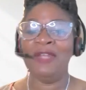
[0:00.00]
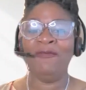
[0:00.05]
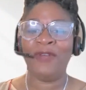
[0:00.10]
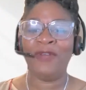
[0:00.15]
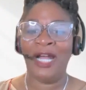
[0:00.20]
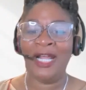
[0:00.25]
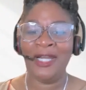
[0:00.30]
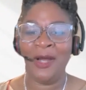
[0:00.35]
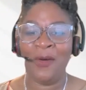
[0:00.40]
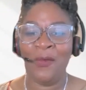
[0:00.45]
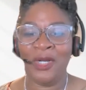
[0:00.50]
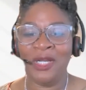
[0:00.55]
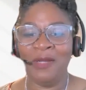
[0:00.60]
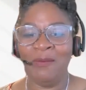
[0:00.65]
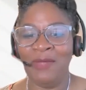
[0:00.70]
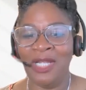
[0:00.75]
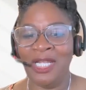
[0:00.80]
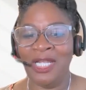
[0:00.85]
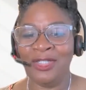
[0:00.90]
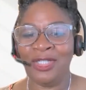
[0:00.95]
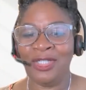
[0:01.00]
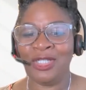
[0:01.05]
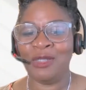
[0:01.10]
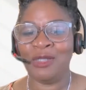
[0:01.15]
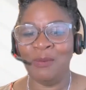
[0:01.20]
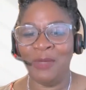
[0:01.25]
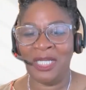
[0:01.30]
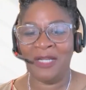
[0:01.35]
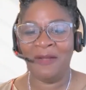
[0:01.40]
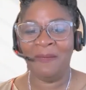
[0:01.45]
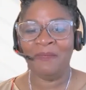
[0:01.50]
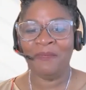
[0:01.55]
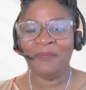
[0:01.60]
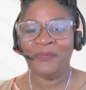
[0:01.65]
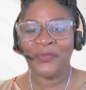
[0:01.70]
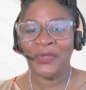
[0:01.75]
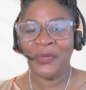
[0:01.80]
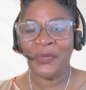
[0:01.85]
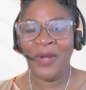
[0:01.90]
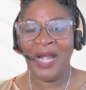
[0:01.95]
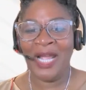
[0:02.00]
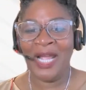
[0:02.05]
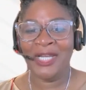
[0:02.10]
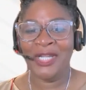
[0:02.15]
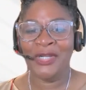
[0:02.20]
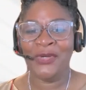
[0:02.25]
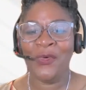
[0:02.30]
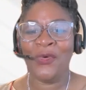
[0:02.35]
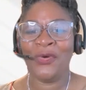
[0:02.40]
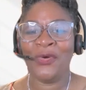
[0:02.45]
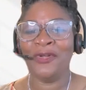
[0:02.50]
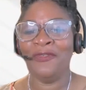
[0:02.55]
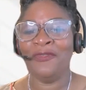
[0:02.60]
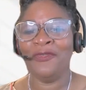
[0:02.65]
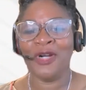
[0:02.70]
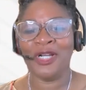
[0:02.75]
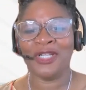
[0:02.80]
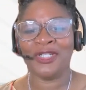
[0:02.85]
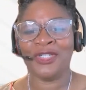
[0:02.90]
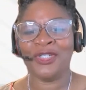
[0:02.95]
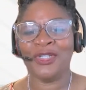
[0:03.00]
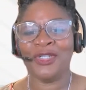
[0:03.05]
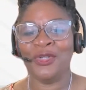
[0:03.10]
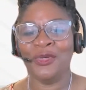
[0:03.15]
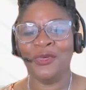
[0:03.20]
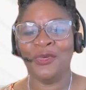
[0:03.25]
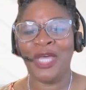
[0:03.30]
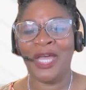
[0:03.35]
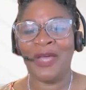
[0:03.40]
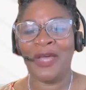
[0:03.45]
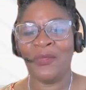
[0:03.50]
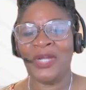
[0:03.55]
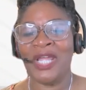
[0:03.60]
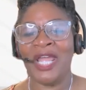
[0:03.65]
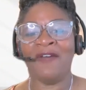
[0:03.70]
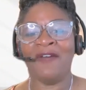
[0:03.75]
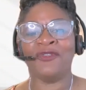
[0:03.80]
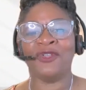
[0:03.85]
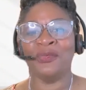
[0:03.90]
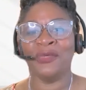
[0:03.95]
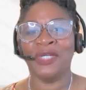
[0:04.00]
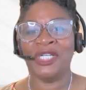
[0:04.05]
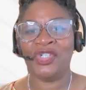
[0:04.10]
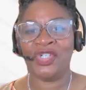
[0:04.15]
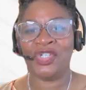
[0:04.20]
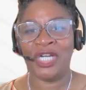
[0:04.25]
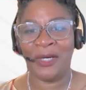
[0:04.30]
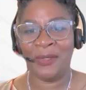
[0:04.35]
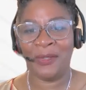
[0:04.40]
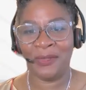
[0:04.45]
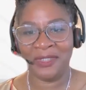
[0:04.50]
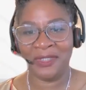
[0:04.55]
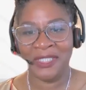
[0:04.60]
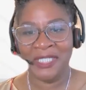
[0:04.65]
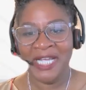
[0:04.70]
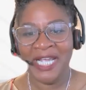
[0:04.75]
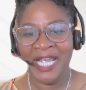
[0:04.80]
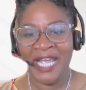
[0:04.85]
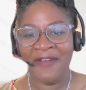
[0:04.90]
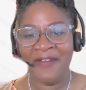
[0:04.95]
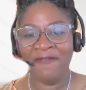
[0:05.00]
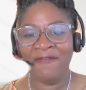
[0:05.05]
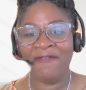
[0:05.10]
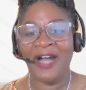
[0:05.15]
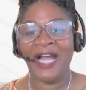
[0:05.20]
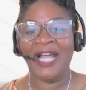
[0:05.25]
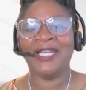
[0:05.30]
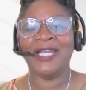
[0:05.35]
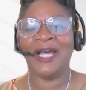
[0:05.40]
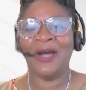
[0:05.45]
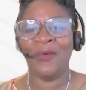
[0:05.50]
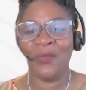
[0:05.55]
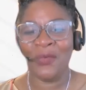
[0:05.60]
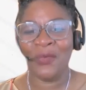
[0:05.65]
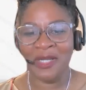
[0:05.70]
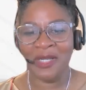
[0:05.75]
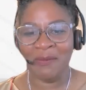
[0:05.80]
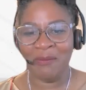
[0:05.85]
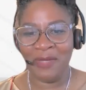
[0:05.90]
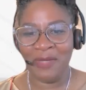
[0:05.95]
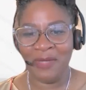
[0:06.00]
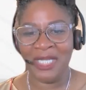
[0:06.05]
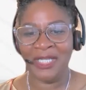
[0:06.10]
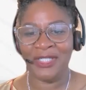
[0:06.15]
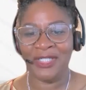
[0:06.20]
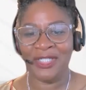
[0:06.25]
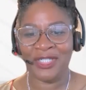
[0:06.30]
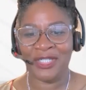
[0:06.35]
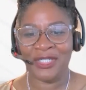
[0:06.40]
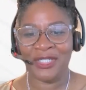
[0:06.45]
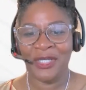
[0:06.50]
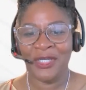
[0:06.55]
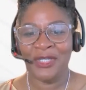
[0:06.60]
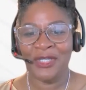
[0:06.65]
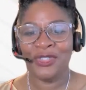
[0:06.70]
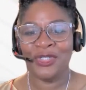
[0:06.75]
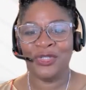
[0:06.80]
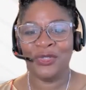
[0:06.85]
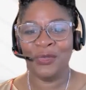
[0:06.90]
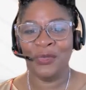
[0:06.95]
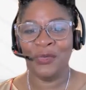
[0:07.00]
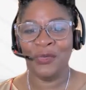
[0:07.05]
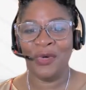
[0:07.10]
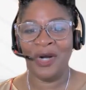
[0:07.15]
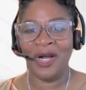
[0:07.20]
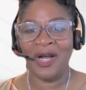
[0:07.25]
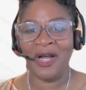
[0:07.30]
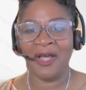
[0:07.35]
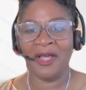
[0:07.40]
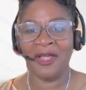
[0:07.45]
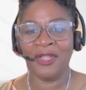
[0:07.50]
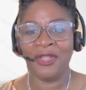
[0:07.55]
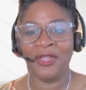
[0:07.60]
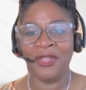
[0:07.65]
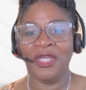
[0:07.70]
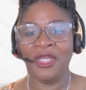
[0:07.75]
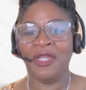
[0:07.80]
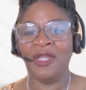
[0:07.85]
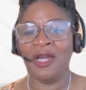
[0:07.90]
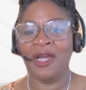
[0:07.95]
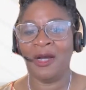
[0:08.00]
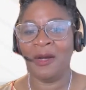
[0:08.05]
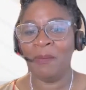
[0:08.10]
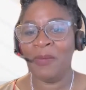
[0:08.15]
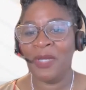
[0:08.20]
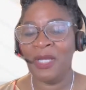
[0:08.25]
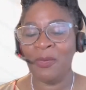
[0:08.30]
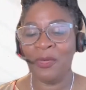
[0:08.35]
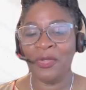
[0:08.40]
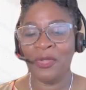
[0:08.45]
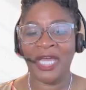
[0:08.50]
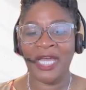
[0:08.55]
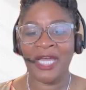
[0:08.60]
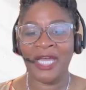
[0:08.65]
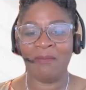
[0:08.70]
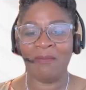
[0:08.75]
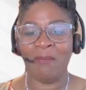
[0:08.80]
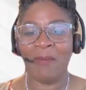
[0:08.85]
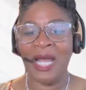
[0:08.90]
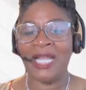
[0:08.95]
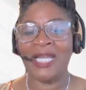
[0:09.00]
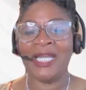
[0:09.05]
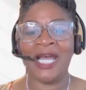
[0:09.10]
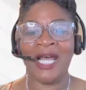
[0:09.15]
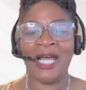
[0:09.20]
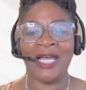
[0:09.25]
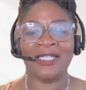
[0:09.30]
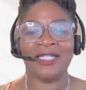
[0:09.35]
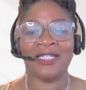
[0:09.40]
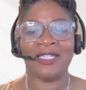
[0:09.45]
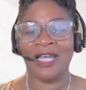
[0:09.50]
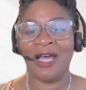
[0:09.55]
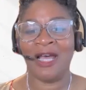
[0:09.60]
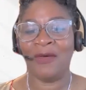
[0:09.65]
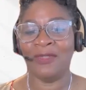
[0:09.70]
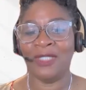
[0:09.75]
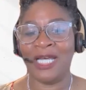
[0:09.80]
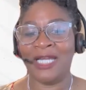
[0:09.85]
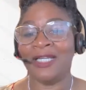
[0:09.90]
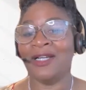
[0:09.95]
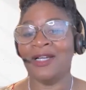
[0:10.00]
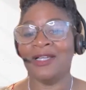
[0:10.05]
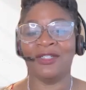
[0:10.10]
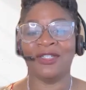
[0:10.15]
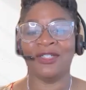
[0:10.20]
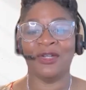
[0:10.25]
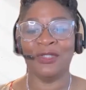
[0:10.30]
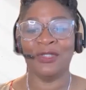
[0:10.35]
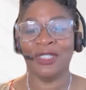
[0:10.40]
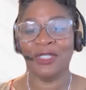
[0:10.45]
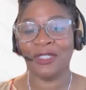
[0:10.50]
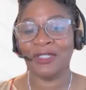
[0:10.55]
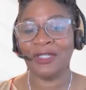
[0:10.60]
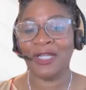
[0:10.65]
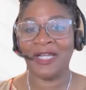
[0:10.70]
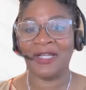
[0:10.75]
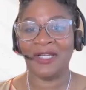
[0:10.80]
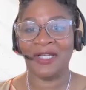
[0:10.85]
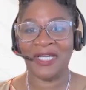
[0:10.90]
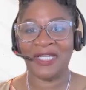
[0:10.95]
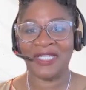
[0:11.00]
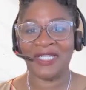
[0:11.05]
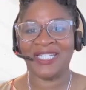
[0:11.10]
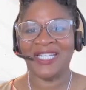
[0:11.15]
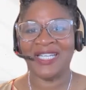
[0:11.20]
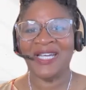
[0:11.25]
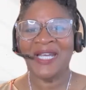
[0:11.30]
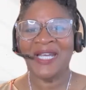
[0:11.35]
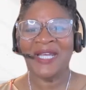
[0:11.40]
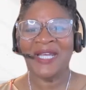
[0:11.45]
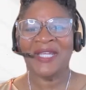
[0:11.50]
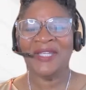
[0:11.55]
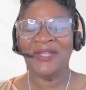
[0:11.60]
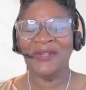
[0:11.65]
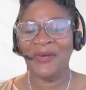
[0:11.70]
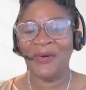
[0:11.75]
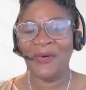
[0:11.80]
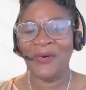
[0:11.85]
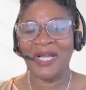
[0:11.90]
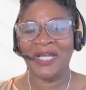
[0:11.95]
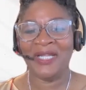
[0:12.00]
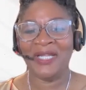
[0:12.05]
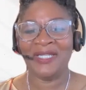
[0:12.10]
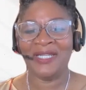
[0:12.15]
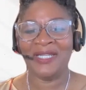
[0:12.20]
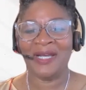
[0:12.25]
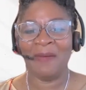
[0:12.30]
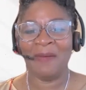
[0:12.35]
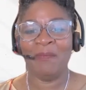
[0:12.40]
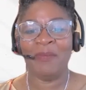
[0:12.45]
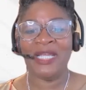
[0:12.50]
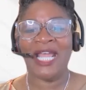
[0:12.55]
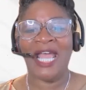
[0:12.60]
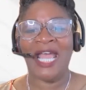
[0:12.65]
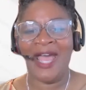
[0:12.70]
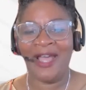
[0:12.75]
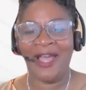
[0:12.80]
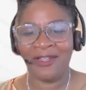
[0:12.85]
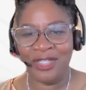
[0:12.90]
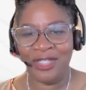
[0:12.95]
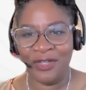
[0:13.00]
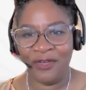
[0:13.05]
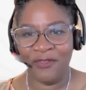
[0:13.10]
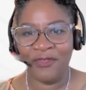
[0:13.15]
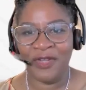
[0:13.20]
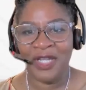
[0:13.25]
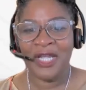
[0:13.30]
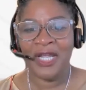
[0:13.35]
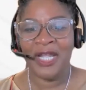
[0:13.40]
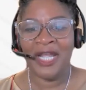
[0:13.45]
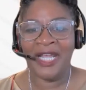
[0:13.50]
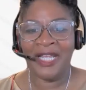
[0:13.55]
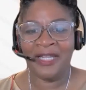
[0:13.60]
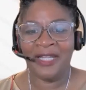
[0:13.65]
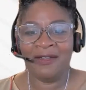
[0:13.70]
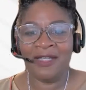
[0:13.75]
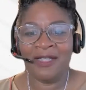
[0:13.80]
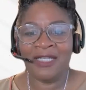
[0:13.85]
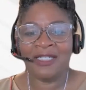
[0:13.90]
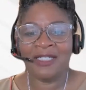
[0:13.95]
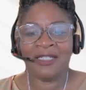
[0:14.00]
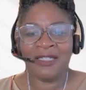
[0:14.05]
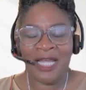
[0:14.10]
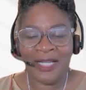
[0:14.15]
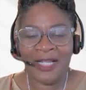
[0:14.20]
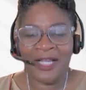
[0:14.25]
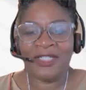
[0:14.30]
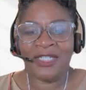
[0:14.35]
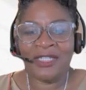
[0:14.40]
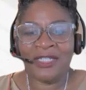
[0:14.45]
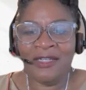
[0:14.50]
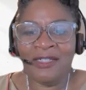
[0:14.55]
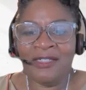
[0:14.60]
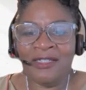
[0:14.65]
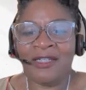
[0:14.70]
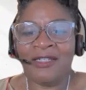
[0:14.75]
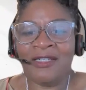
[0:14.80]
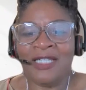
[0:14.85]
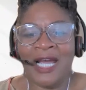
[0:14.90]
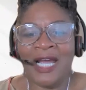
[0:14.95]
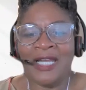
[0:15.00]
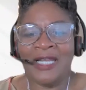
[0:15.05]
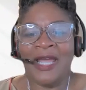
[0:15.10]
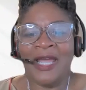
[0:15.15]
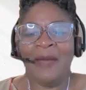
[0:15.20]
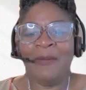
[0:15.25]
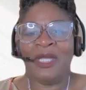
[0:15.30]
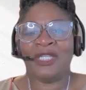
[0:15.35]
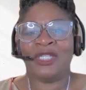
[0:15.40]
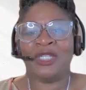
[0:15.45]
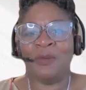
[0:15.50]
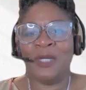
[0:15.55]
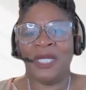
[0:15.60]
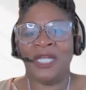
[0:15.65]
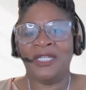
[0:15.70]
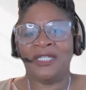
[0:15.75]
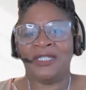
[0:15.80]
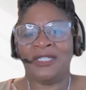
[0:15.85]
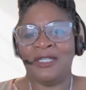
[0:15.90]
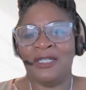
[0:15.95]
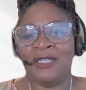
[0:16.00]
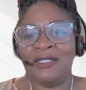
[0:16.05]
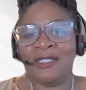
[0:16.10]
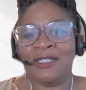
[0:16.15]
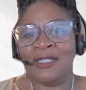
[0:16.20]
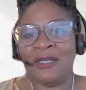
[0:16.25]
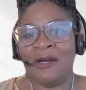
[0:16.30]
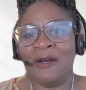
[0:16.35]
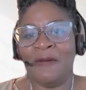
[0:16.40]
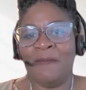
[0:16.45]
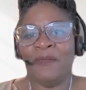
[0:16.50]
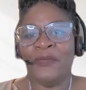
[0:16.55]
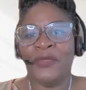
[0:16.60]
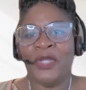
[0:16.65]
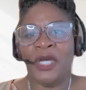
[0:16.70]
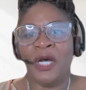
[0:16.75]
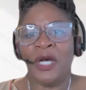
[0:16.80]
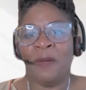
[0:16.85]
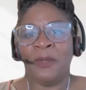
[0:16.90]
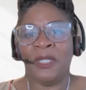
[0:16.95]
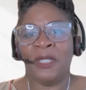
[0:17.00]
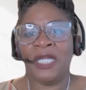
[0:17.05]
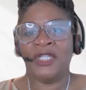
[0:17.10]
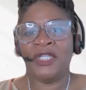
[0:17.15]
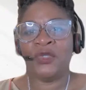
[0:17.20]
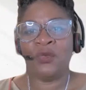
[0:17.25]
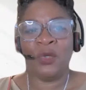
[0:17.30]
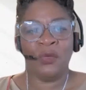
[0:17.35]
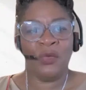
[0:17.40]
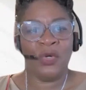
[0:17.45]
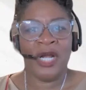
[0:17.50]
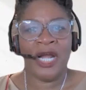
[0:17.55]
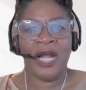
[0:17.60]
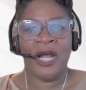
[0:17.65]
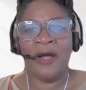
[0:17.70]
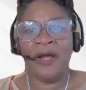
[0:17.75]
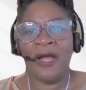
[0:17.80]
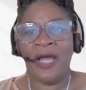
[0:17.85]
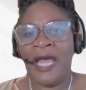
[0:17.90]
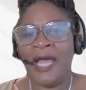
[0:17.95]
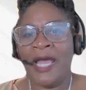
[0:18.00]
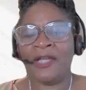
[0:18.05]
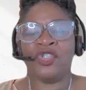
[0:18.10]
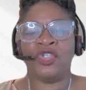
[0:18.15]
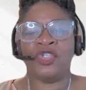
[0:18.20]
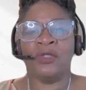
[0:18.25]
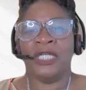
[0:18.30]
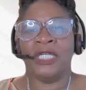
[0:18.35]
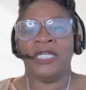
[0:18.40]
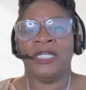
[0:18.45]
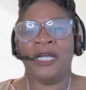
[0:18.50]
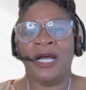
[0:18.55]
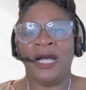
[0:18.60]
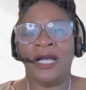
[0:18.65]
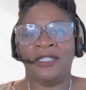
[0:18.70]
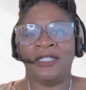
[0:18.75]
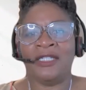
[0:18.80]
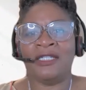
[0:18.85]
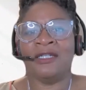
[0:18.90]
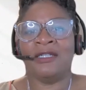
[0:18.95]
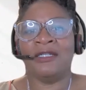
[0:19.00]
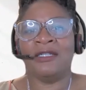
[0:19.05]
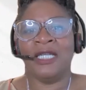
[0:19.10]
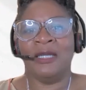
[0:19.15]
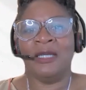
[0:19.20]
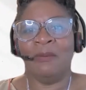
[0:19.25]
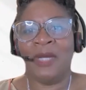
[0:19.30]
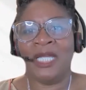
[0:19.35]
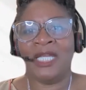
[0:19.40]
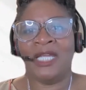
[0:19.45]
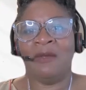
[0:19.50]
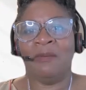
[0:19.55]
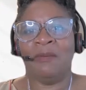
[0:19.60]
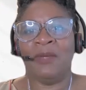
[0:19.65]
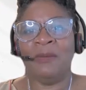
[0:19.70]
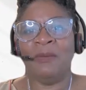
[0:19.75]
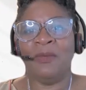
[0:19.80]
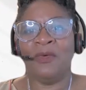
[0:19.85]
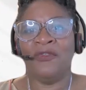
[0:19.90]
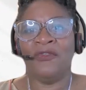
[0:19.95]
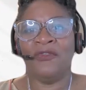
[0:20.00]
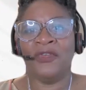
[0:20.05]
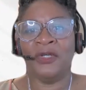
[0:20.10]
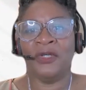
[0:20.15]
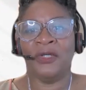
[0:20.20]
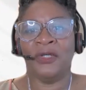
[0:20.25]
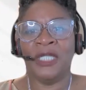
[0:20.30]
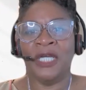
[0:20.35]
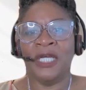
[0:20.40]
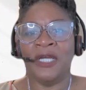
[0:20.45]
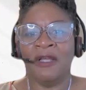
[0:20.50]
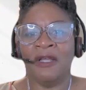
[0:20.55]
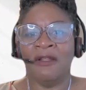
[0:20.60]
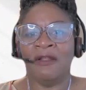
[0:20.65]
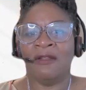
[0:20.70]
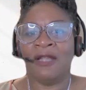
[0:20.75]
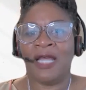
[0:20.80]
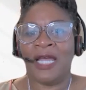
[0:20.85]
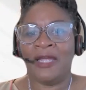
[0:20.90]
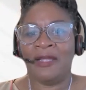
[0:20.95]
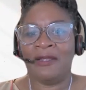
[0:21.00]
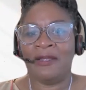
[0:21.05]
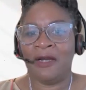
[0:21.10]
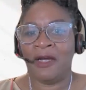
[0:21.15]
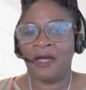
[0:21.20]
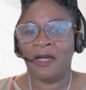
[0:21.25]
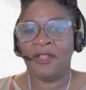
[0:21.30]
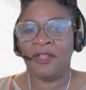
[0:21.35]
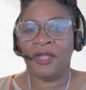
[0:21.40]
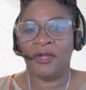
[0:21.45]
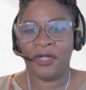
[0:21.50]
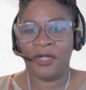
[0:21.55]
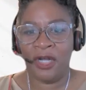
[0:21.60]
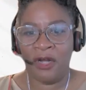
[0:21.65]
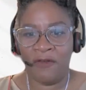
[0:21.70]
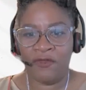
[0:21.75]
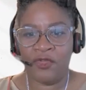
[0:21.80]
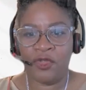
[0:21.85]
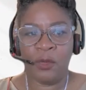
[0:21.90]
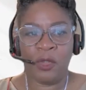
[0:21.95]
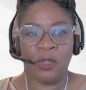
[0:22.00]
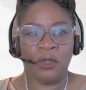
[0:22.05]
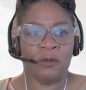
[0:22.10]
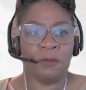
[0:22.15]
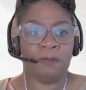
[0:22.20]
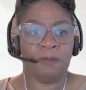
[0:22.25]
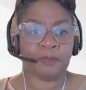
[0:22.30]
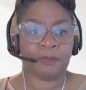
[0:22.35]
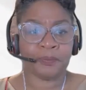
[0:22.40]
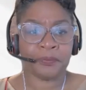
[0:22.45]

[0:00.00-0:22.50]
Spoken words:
find out what it means to me, right? In order for us to do that, we have to reach out and find out what it means to the people that might not sound like us or look like us, and be active. And it's like I said, it's a dynamic space. It's a place where we're actually constantly making people feel like they're comfortable